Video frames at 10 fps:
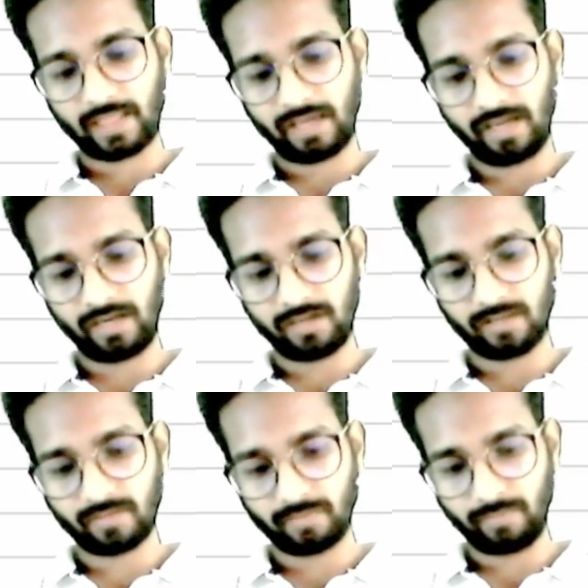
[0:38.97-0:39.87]
and
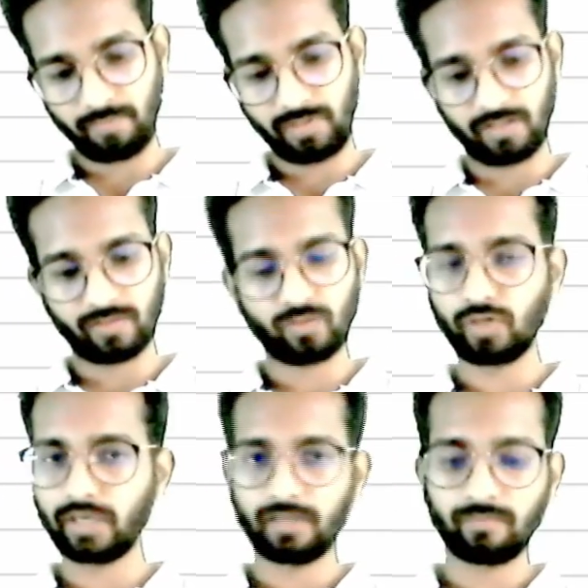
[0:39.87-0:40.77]
B.
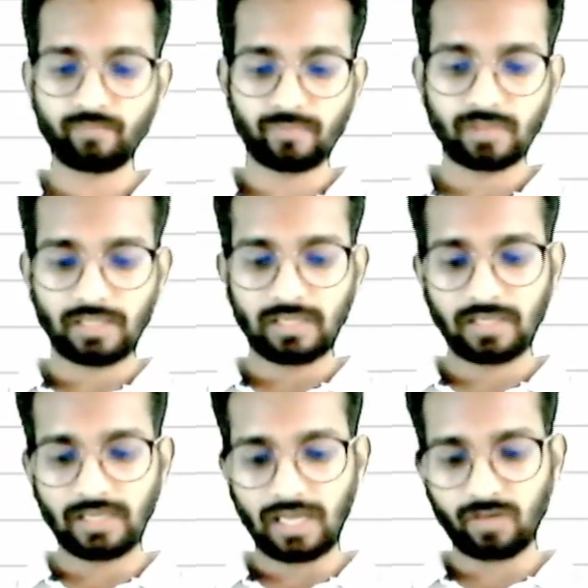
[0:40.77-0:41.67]
Okay.
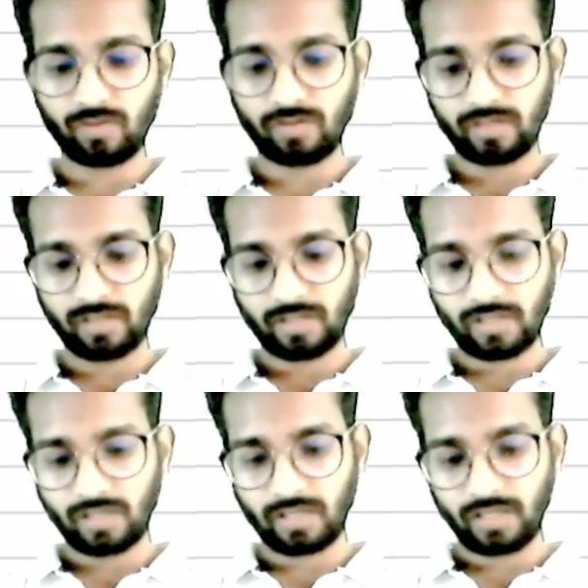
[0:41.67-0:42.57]
Now
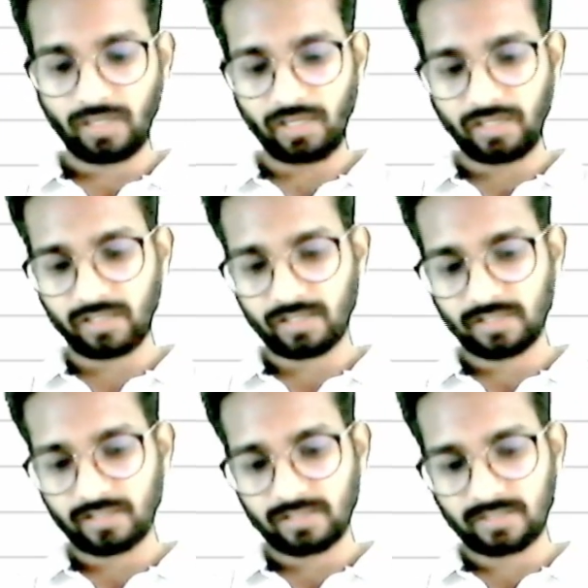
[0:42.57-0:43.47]
A
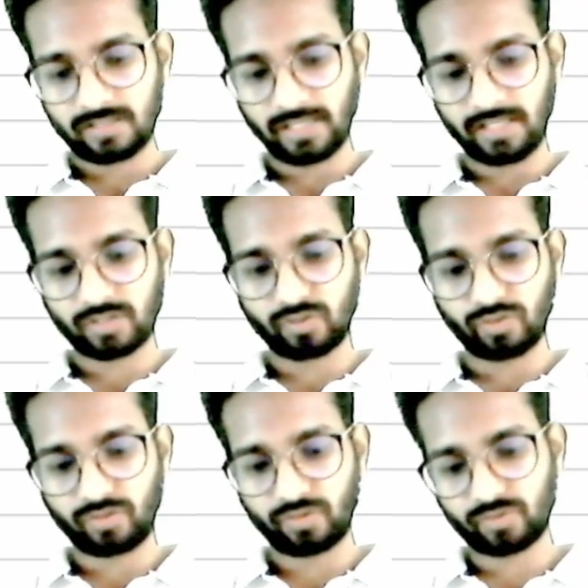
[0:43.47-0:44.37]
sells
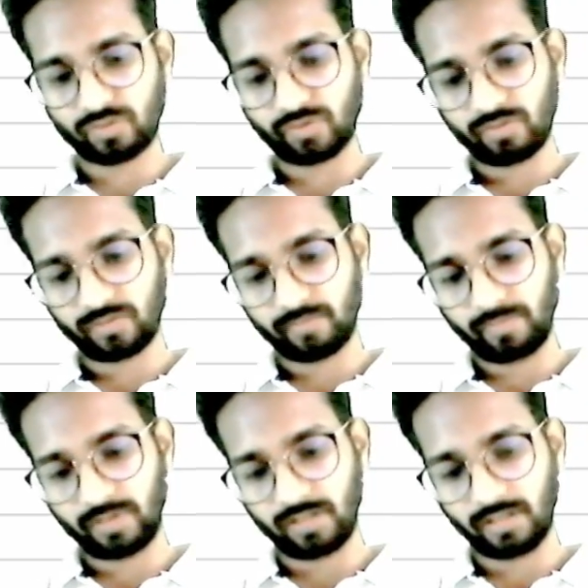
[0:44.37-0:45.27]
goods to
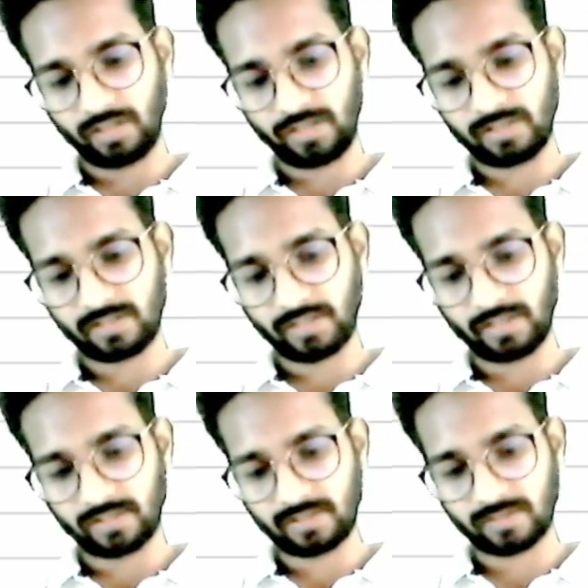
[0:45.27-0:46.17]
B. A
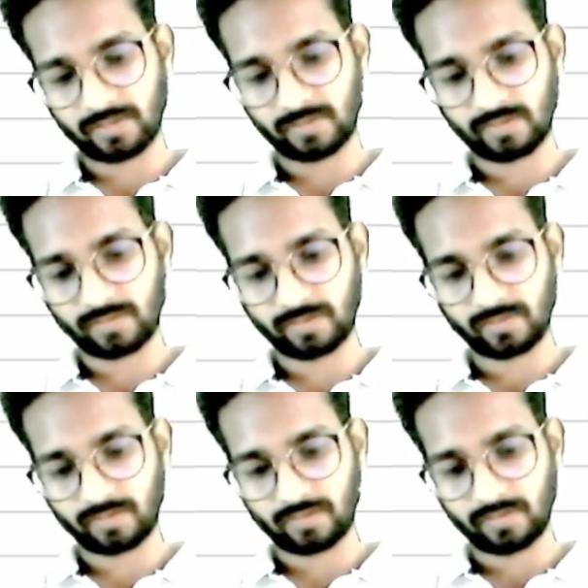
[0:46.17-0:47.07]
sells
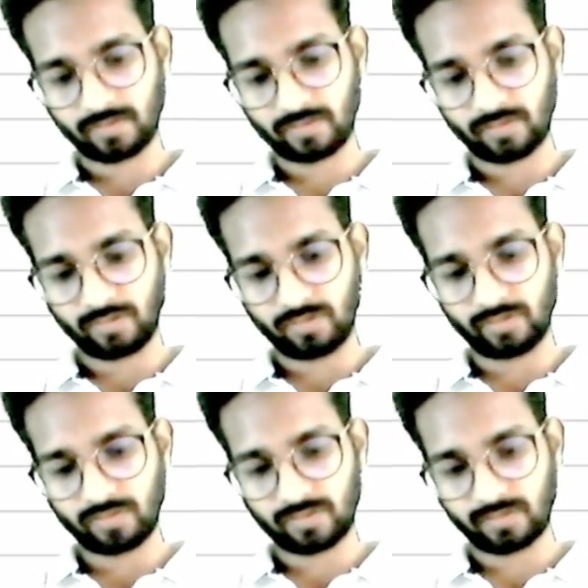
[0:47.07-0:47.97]

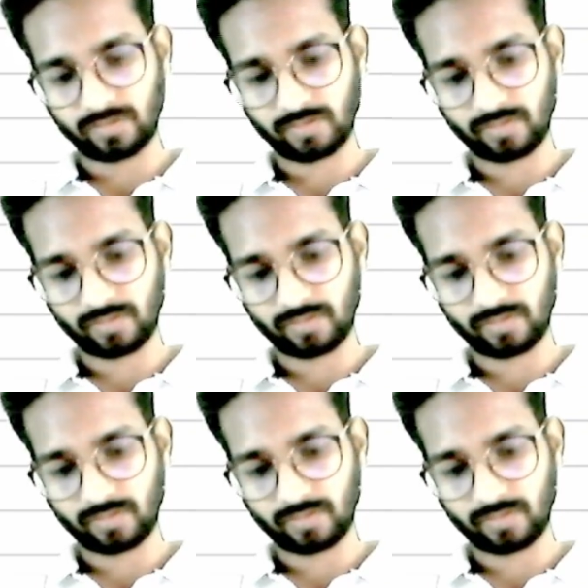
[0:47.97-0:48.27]
goods